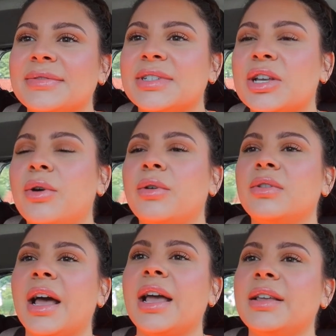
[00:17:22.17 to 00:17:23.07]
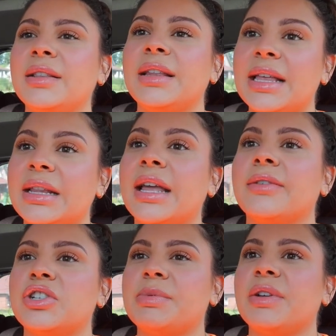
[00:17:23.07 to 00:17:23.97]
So I lately
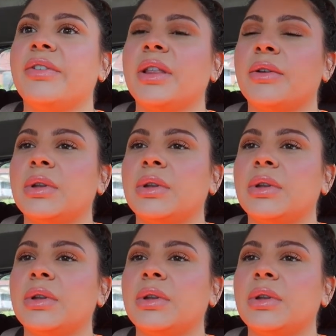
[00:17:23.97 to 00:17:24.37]
have just been feeling